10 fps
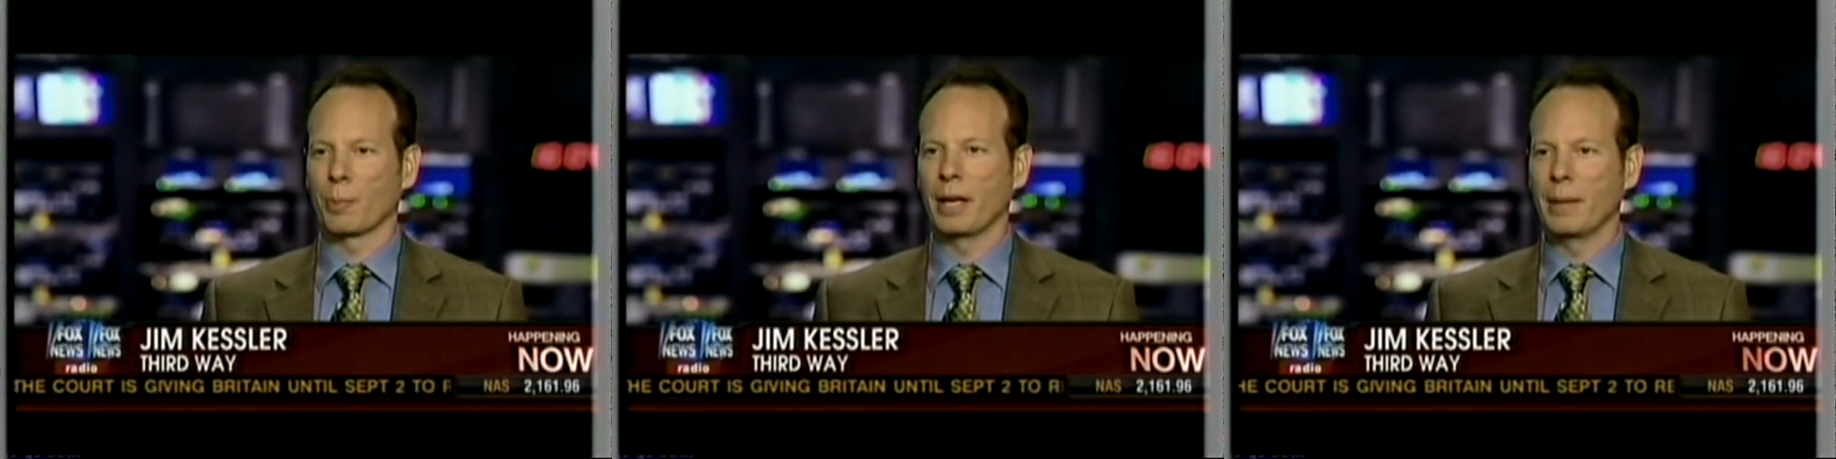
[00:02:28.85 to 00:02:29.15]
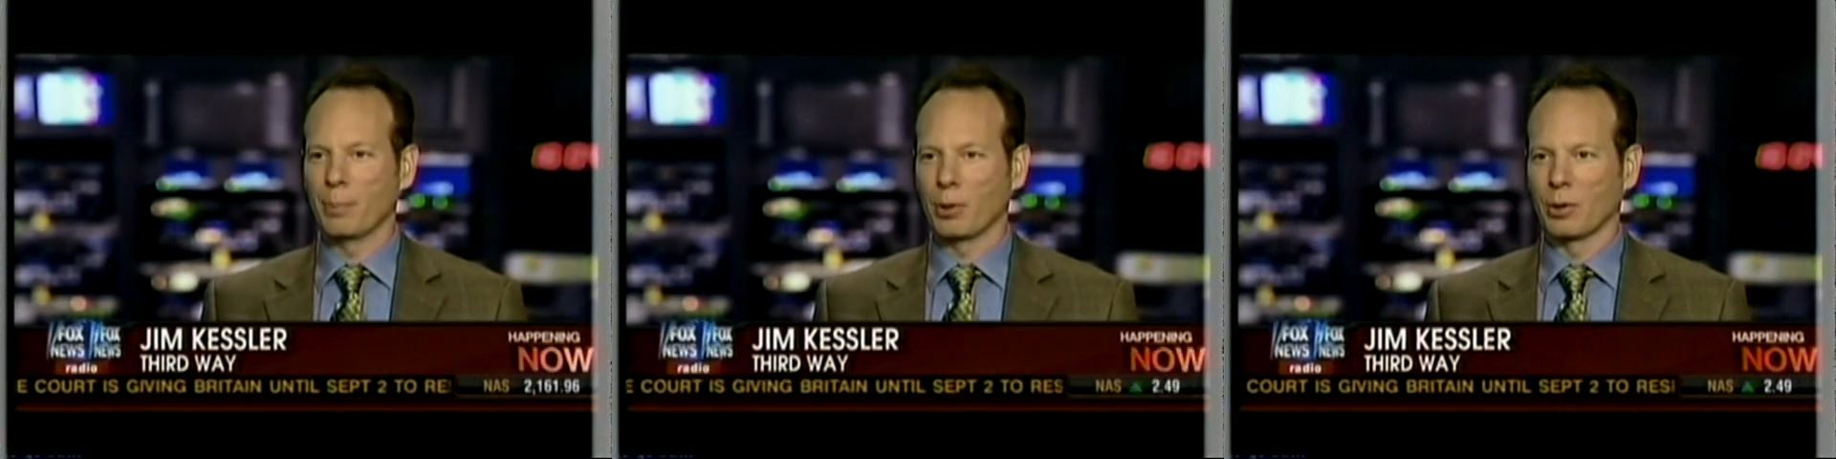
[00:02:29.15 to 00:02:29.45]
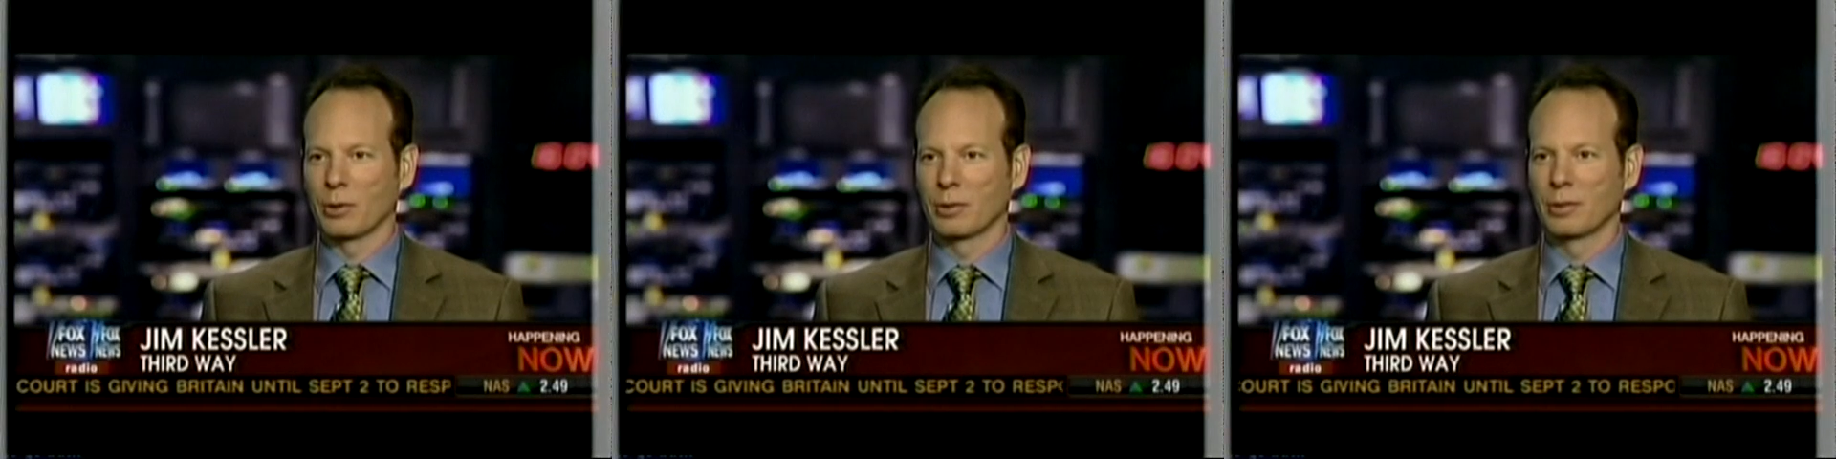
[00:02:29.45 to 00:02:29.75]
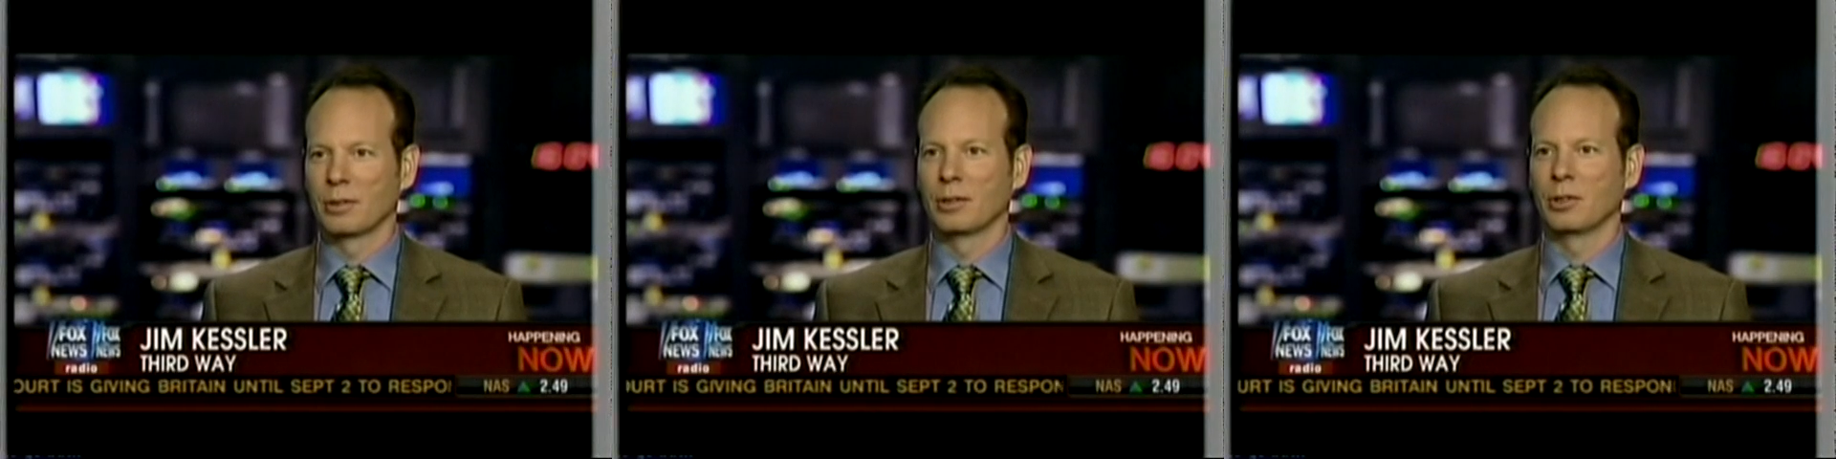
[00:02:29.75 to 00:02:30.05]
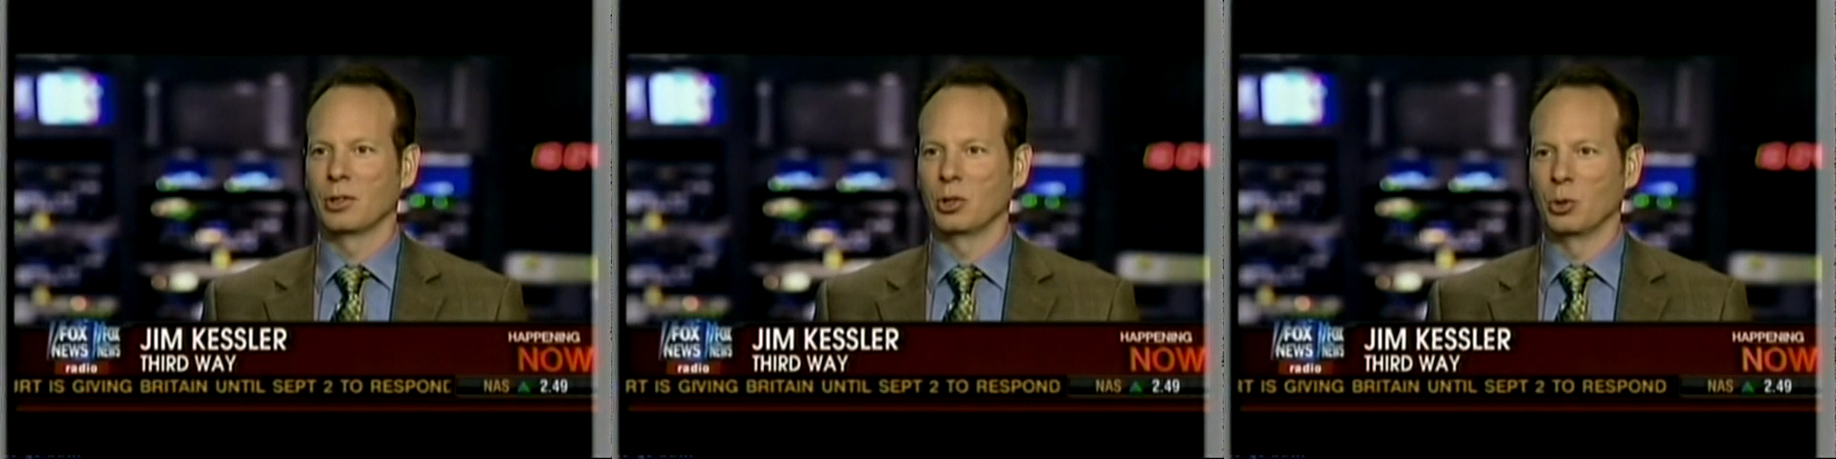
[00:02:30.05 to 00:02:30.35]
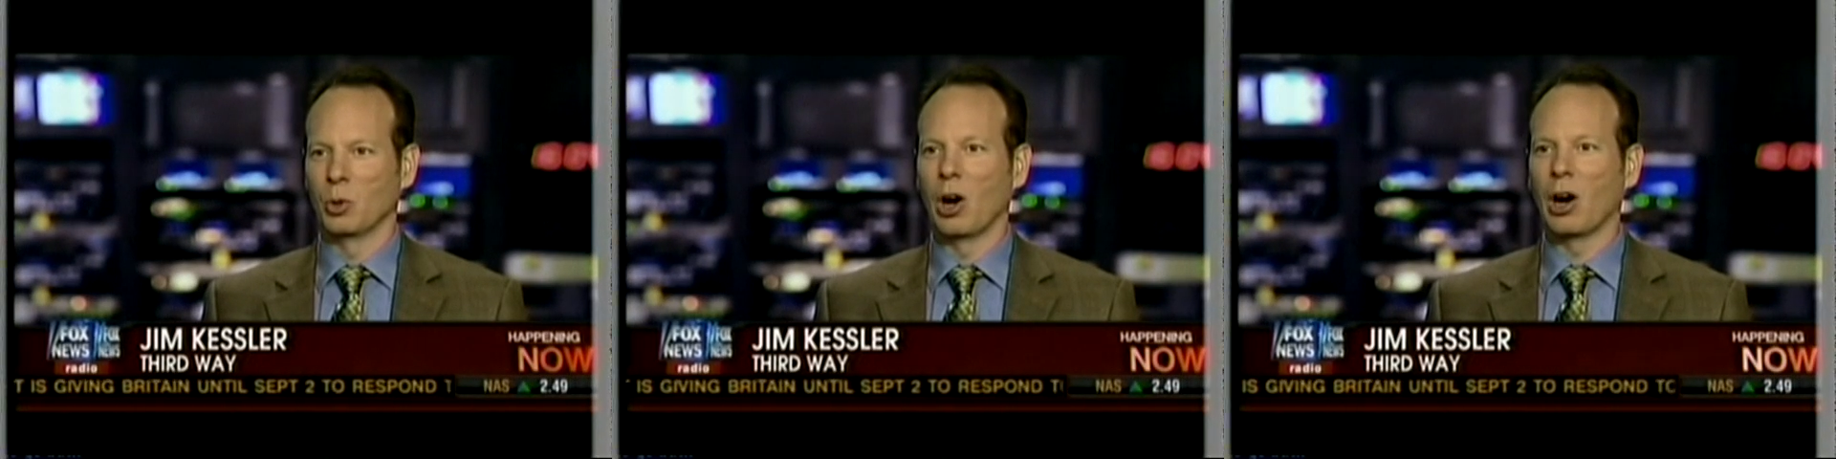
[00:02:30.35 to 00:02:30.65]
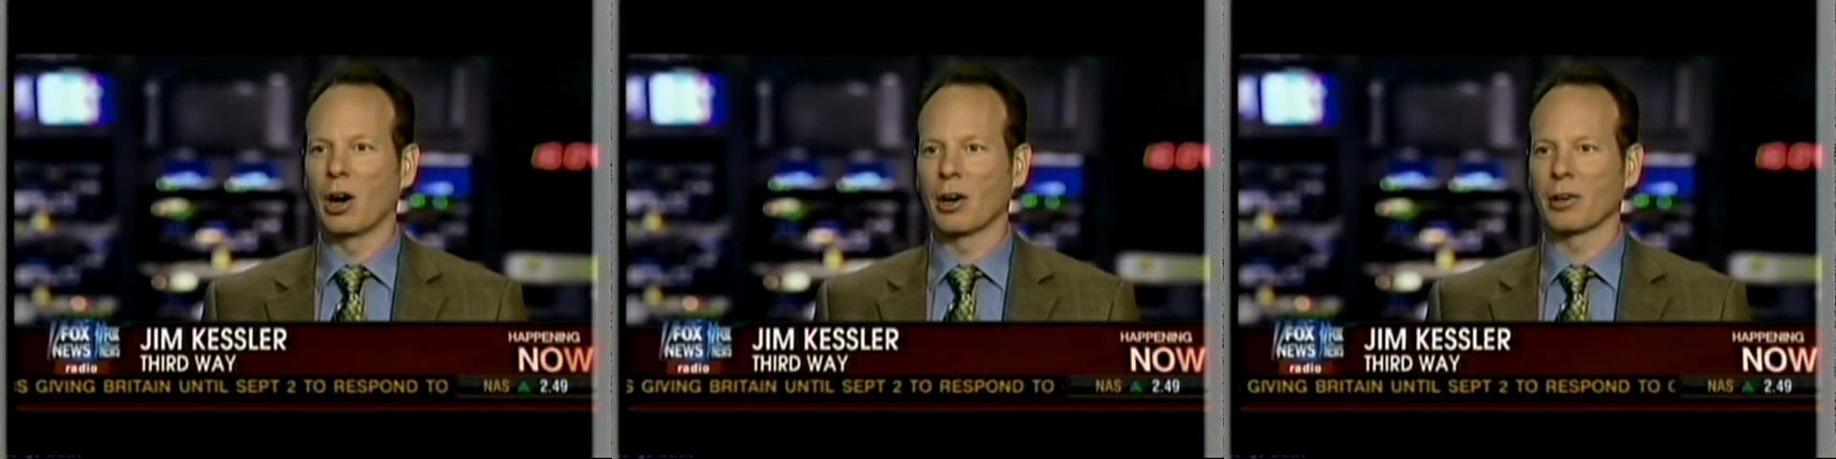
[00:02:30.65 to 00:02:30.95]
people who
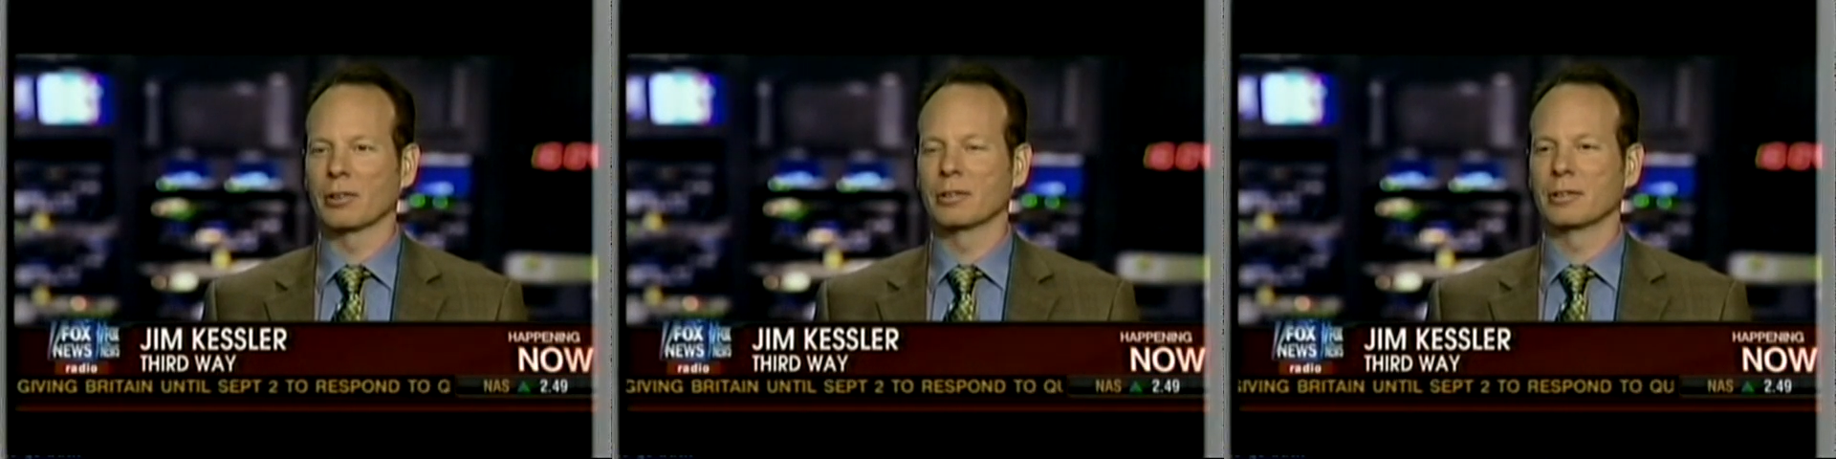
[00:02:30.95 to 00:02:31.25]
are